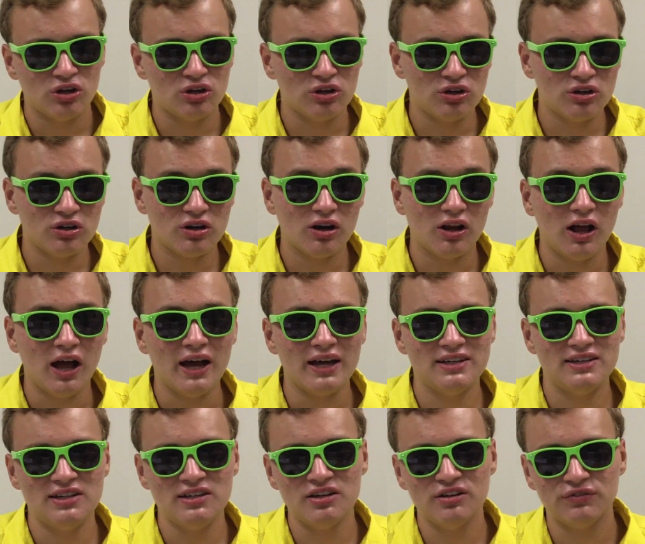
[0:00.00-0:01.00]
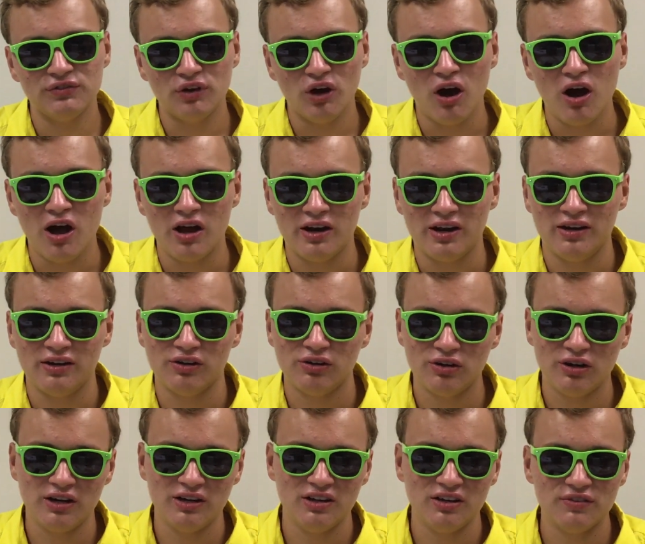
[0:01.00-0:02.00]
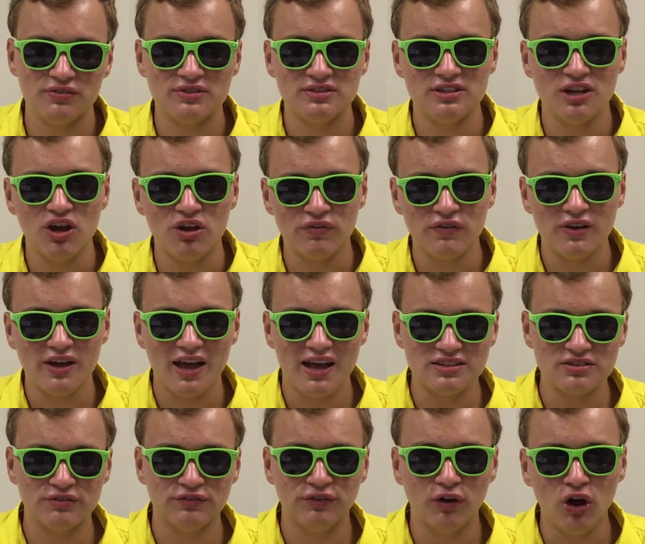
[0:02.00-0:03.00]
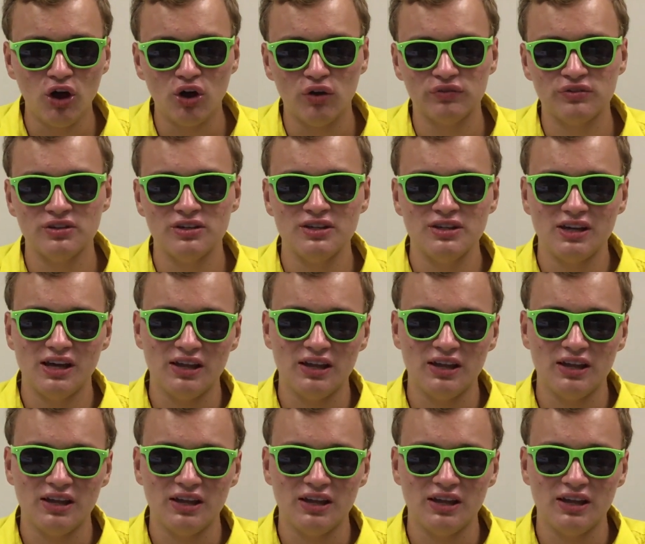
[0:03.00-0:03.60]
her idea of God and her idea of self has evolved.